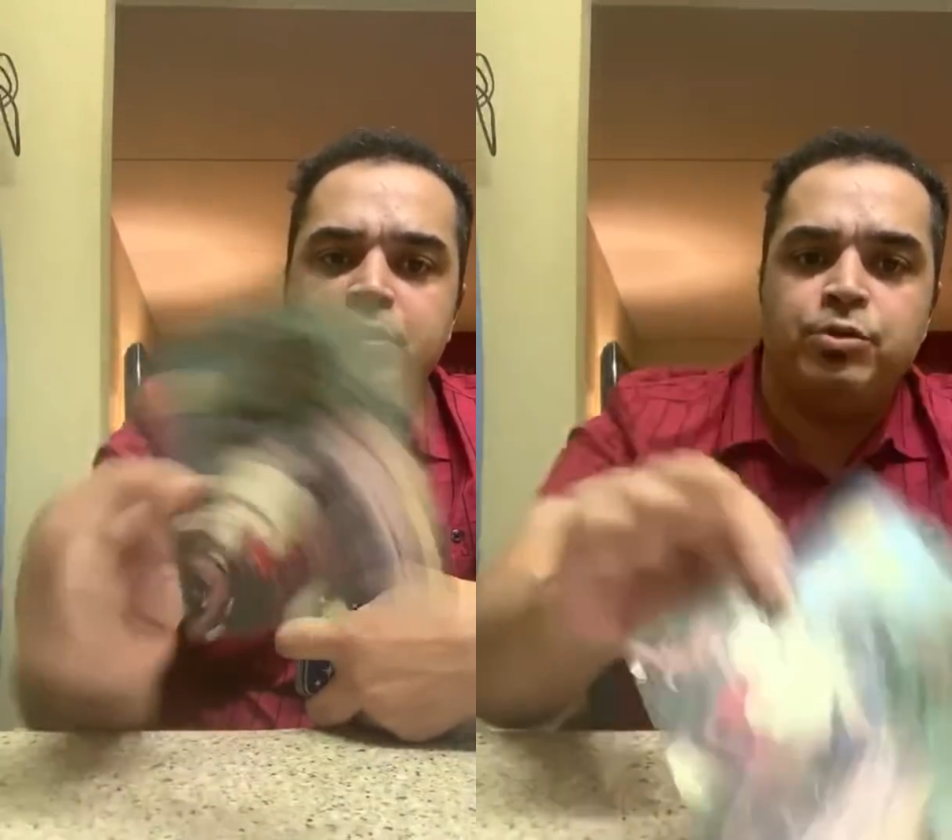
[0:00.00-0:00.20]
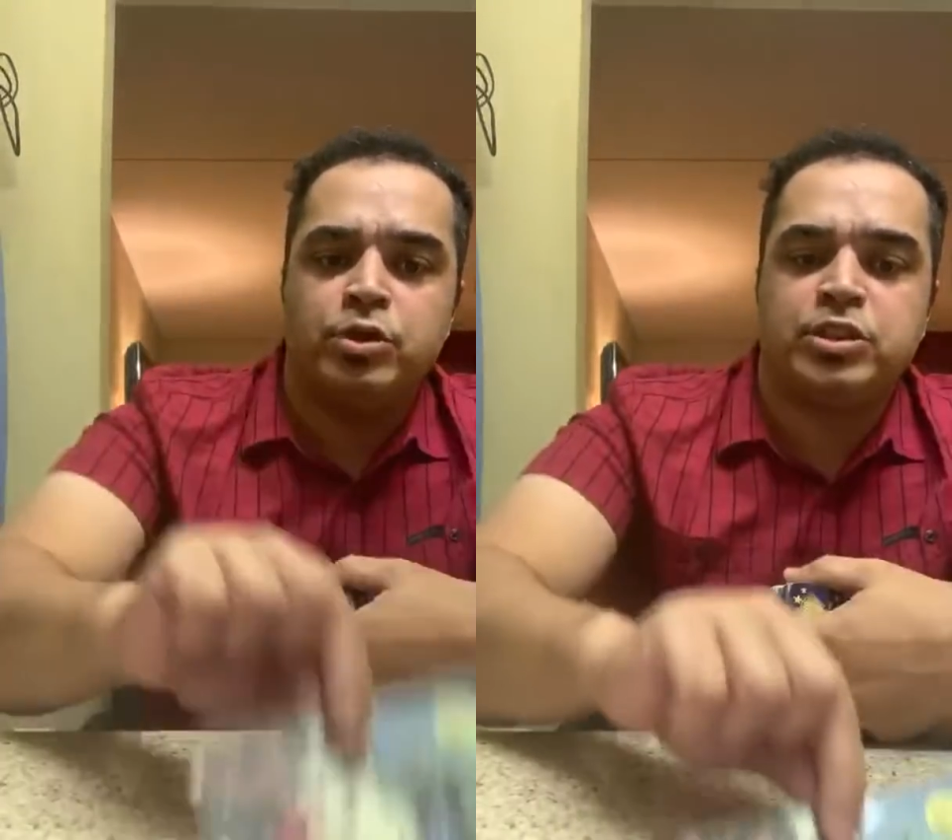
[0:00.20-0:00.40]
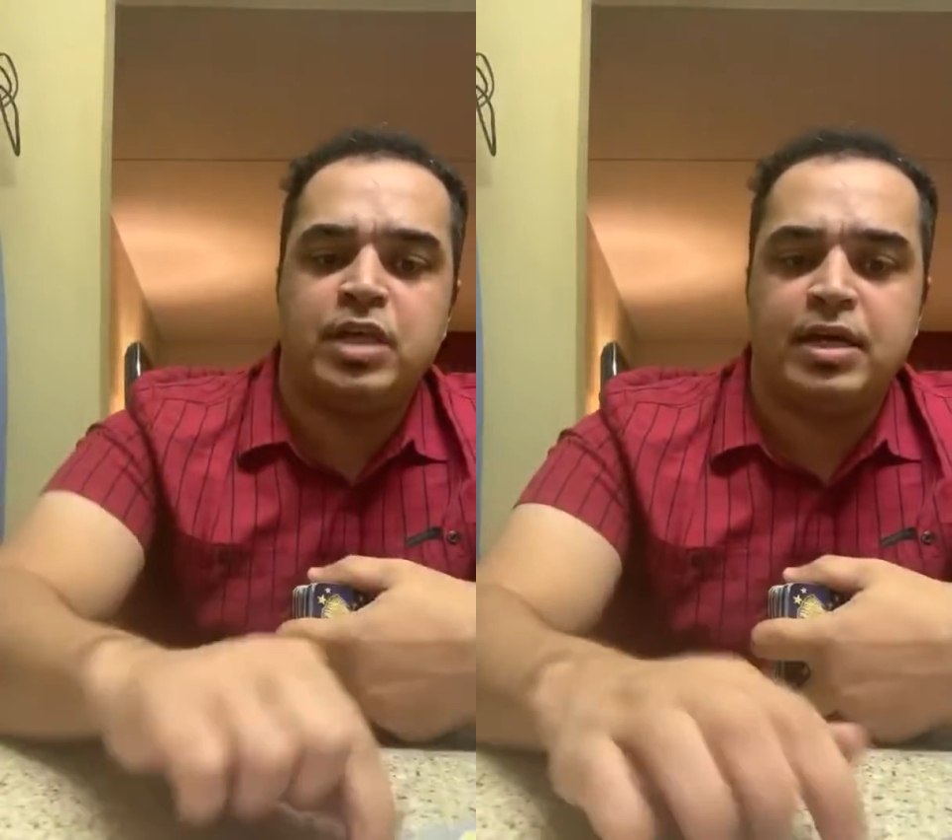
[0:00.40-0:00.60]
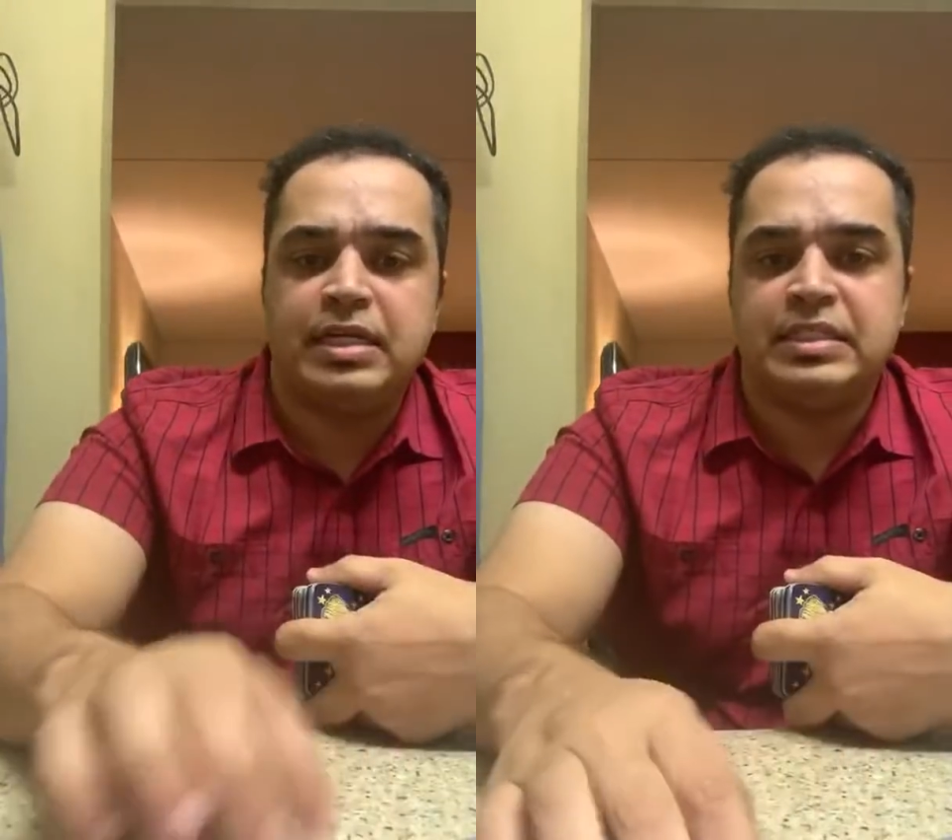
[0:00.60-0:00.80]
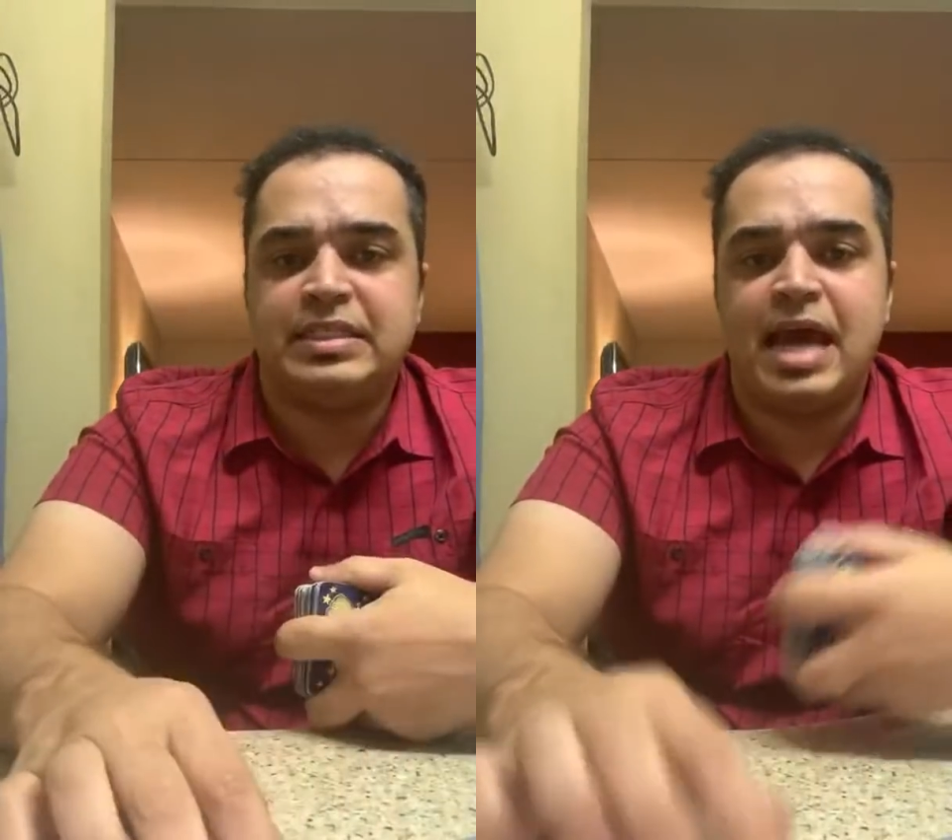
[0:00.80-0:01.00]
You were stuck
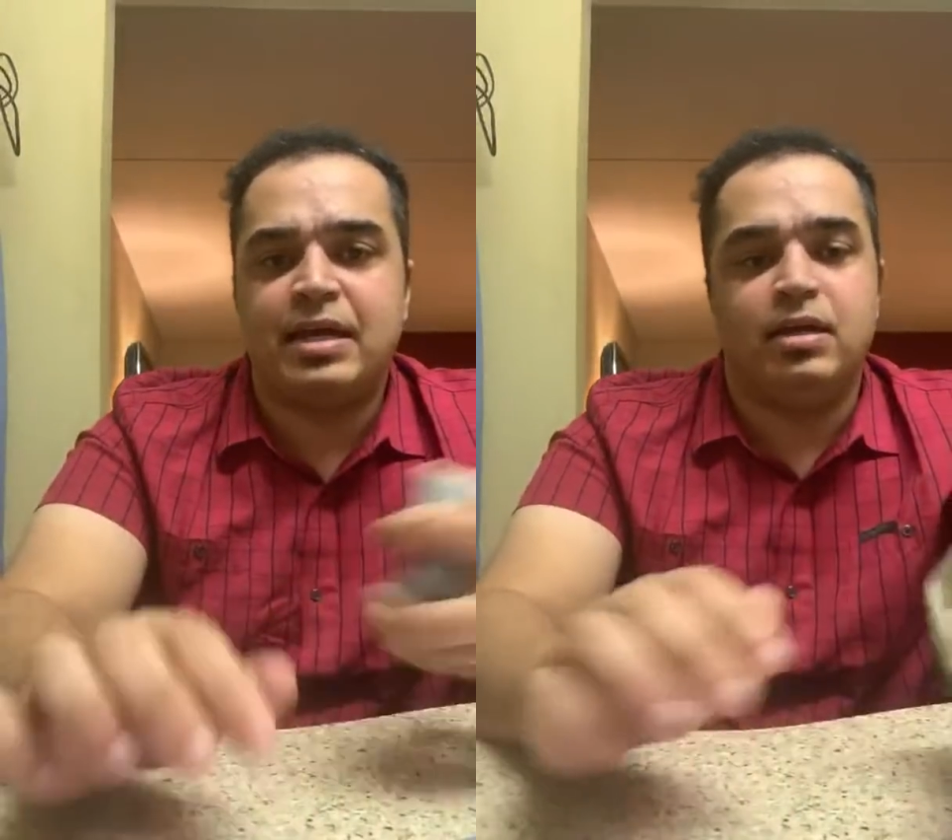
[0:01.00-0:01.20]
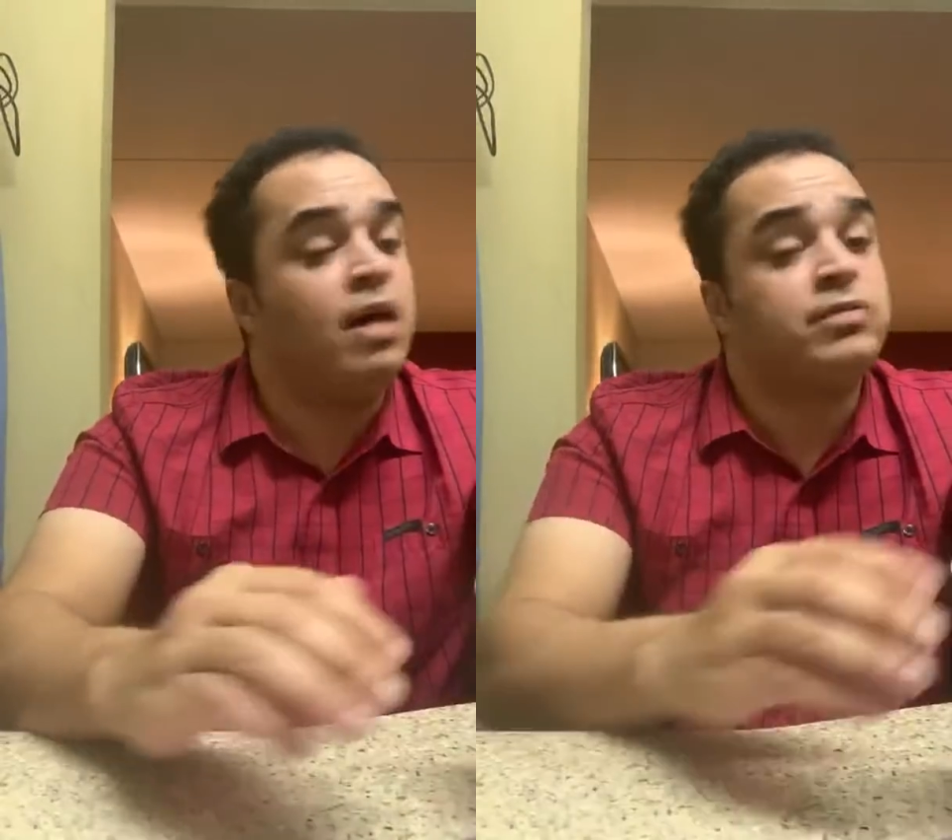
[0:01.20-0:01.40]
in stagnant love